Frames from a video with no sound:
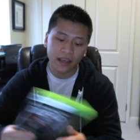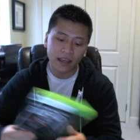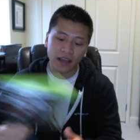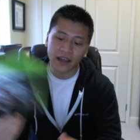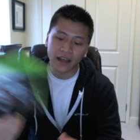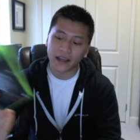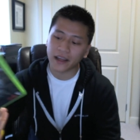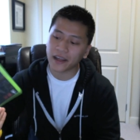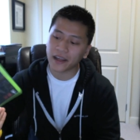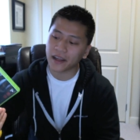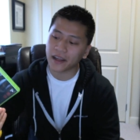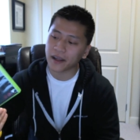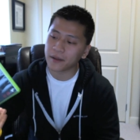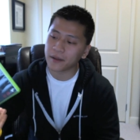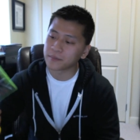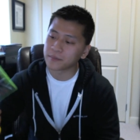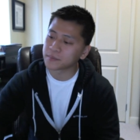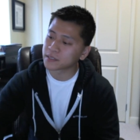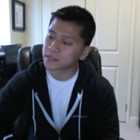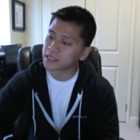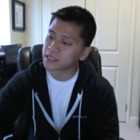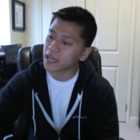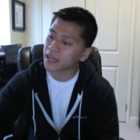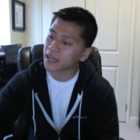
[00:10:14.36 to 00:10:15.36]
um,
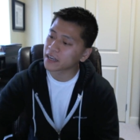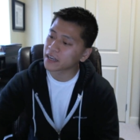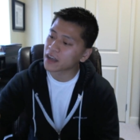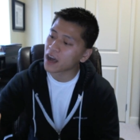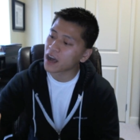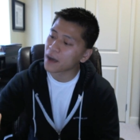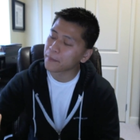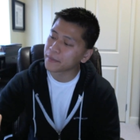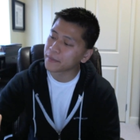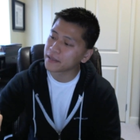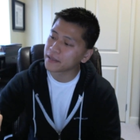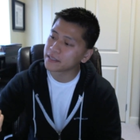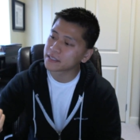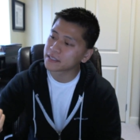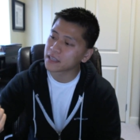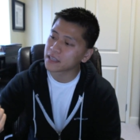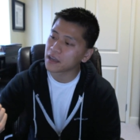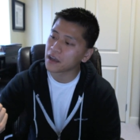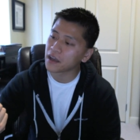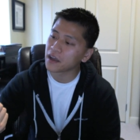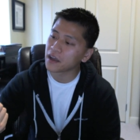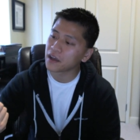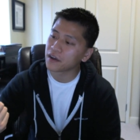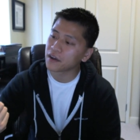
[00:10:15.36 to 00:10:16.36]
signed copies
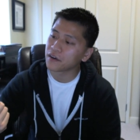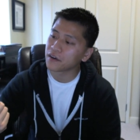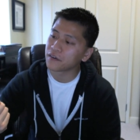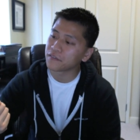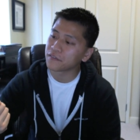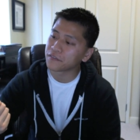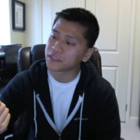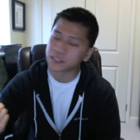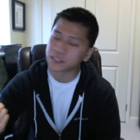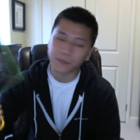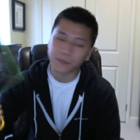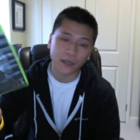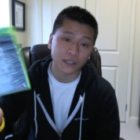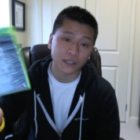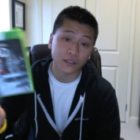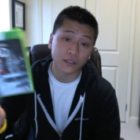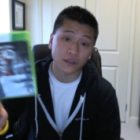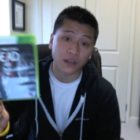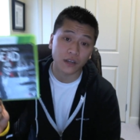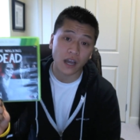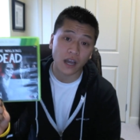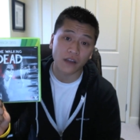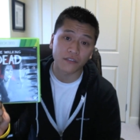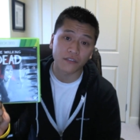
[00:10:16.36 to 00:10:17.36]
of the special
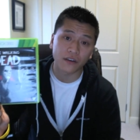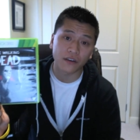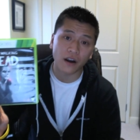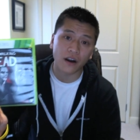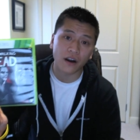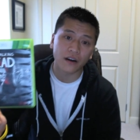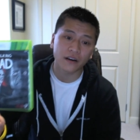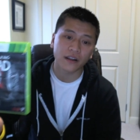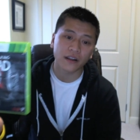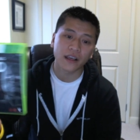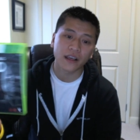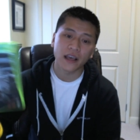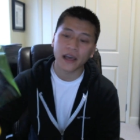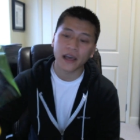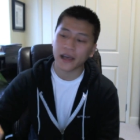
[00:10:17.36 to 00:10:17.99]
cover art.